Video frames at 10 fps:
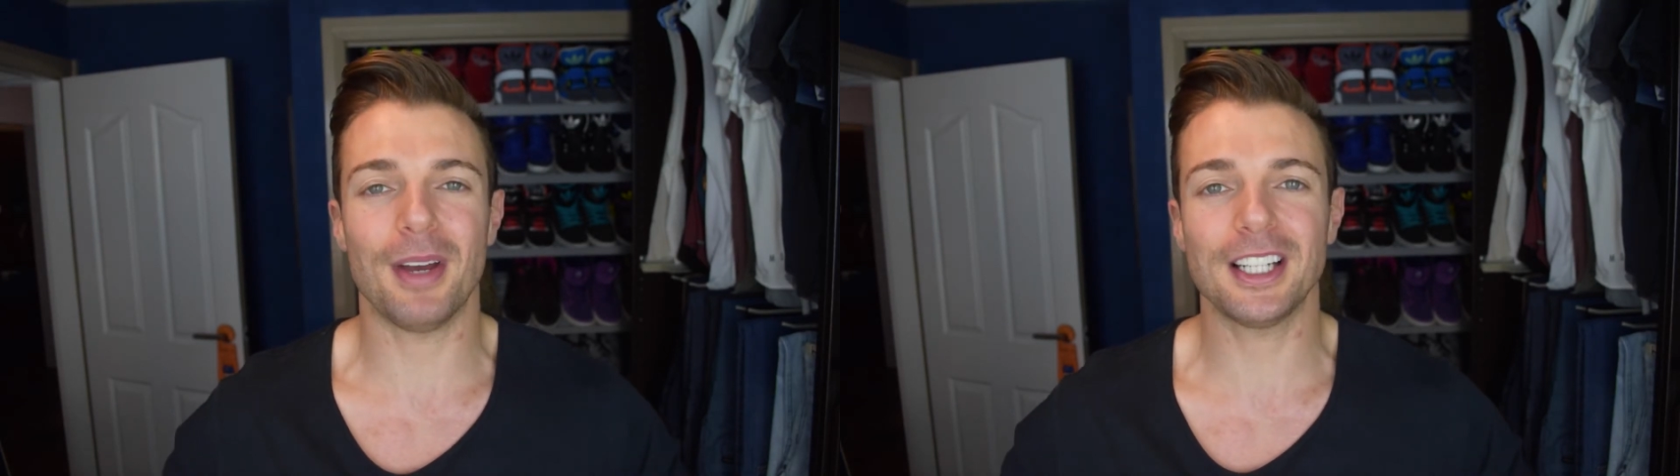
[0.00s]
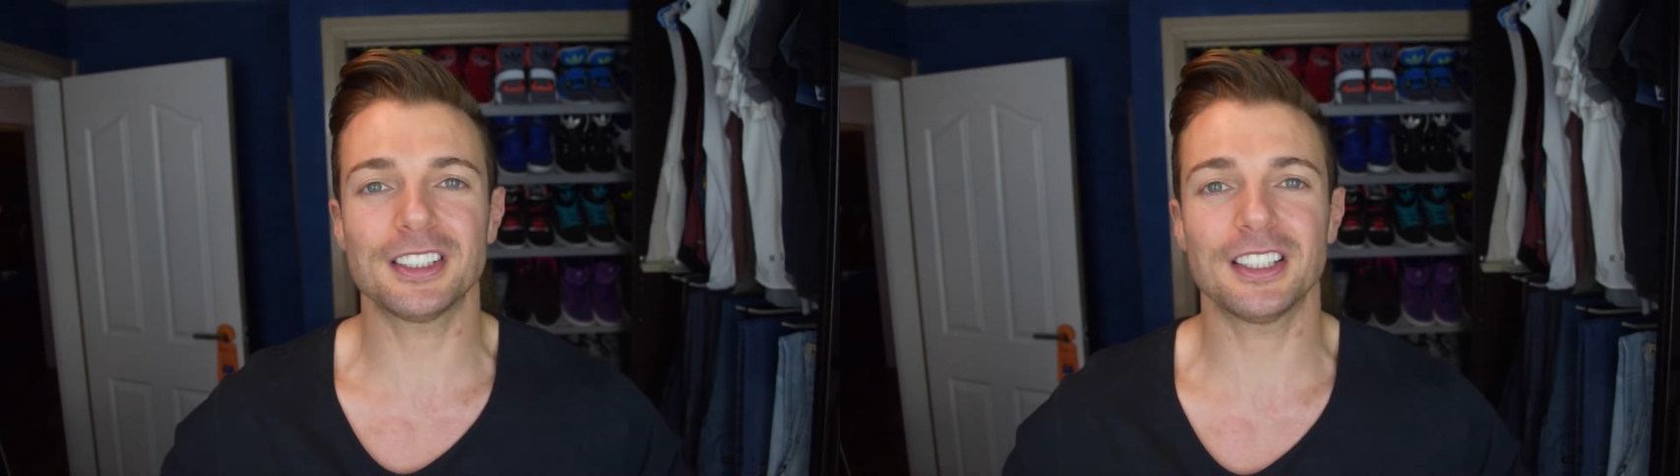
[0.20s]

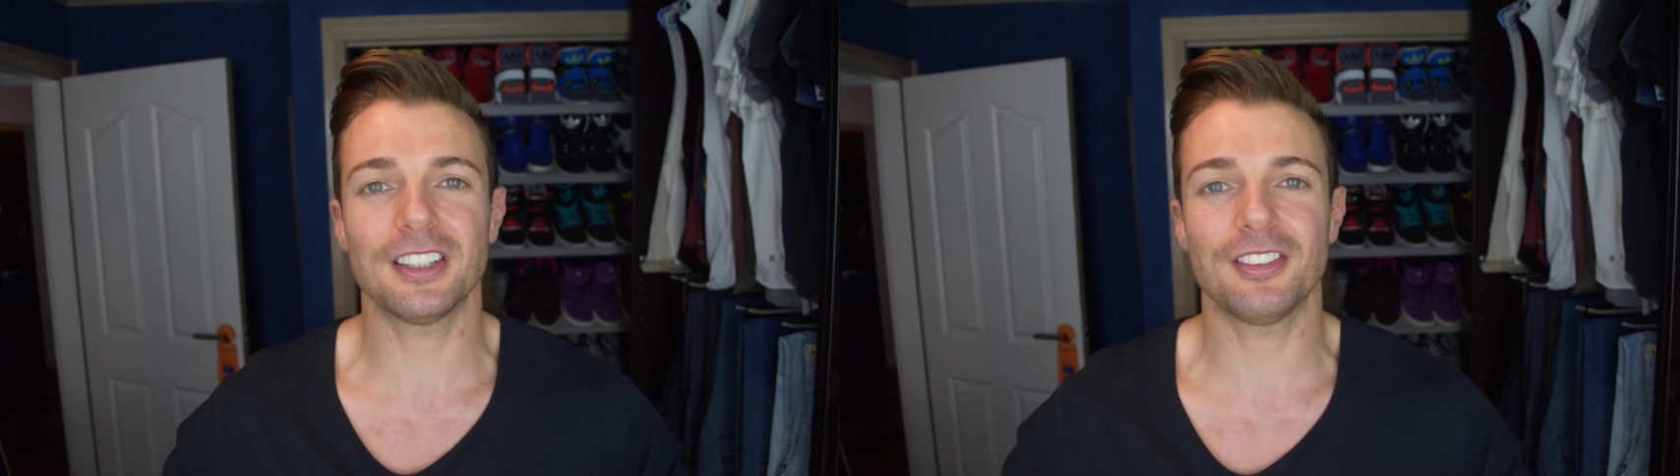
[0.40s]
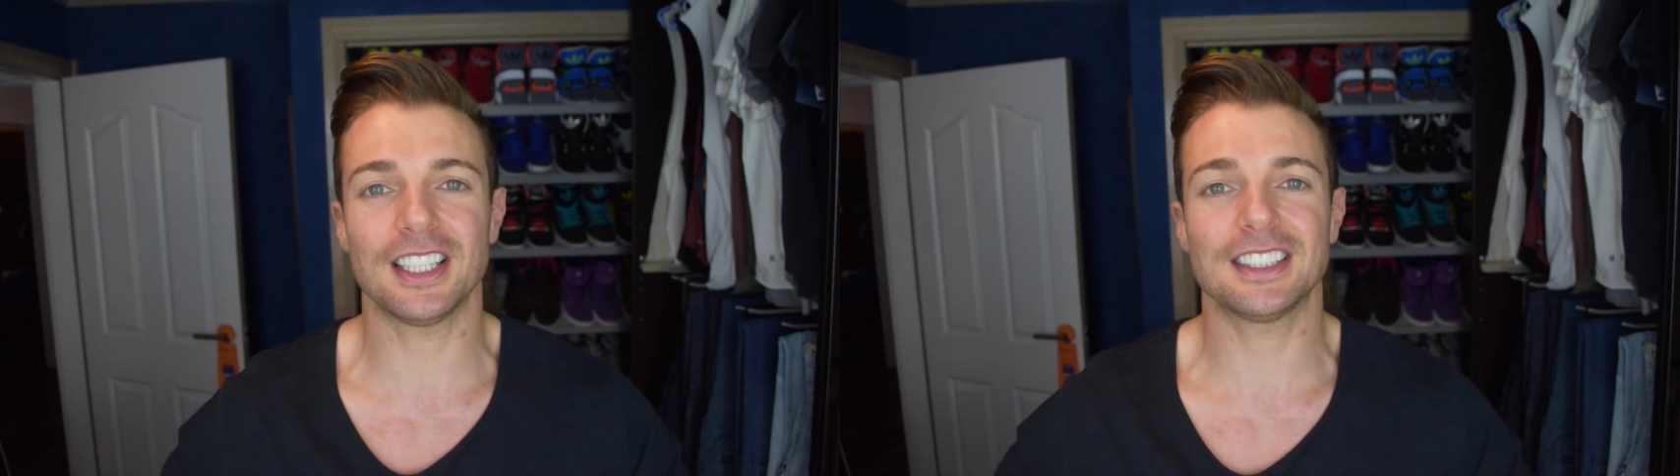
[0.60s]
make sure to
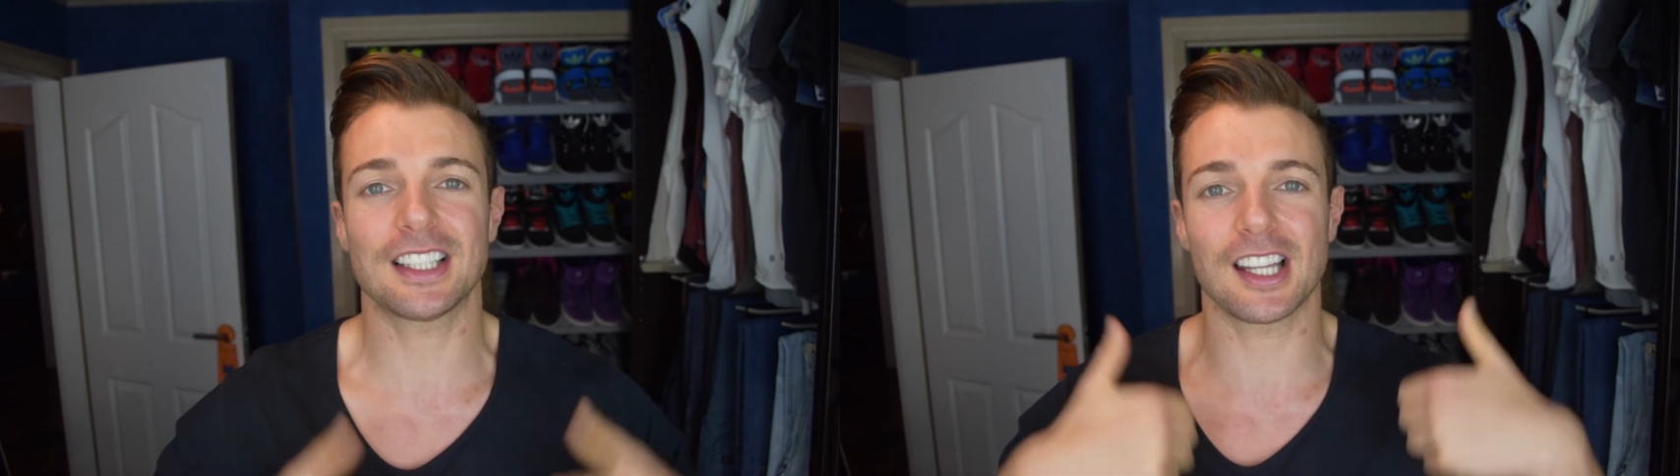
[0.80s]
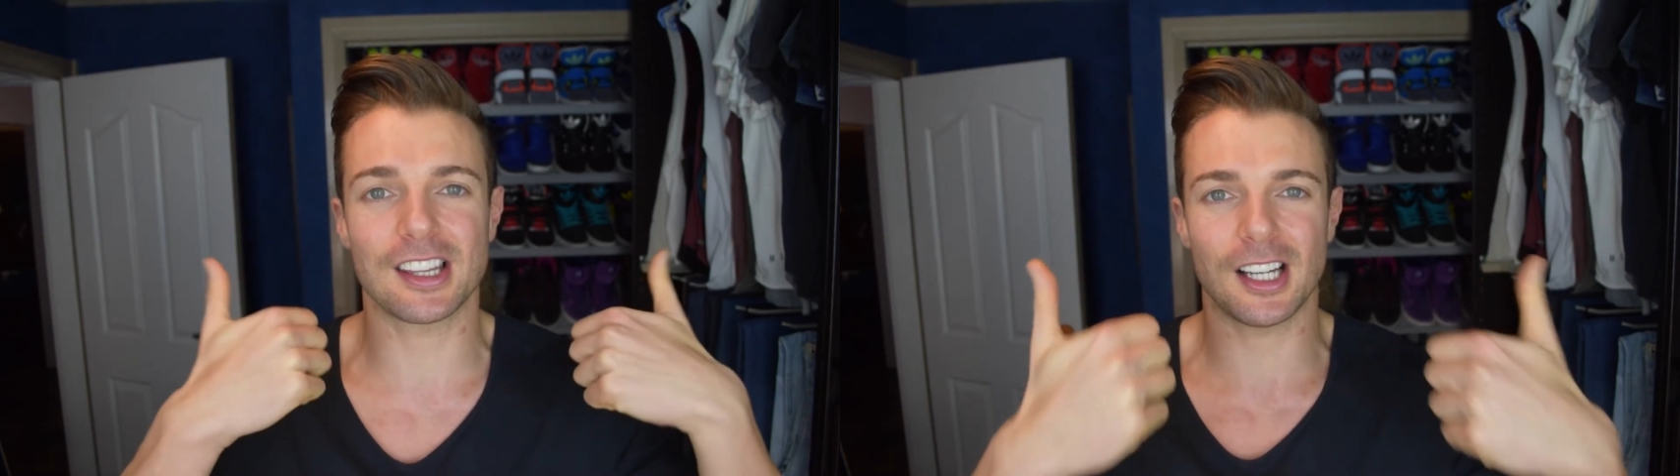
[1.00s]
give this
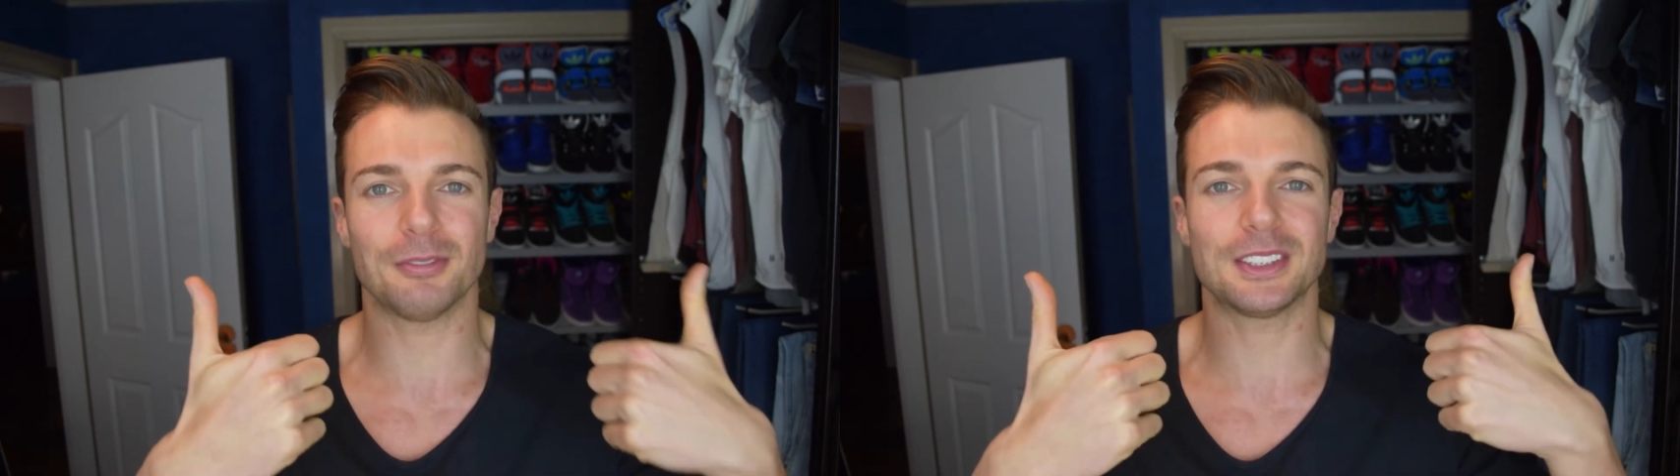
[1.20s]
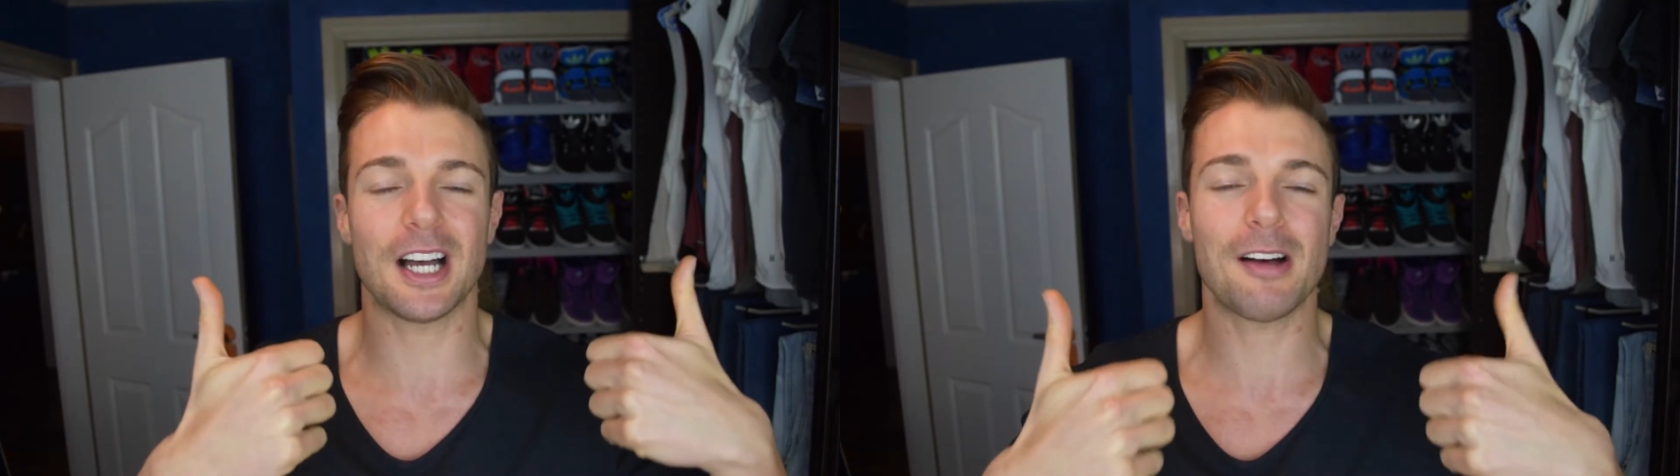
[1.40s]
the
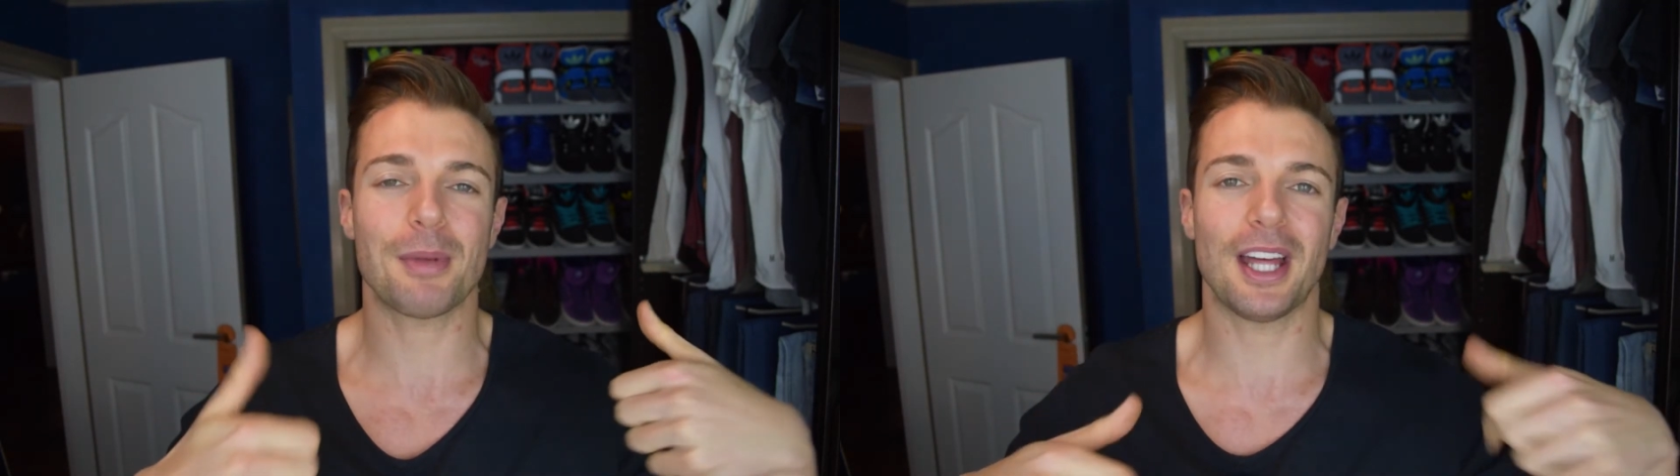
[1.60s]
thumbs up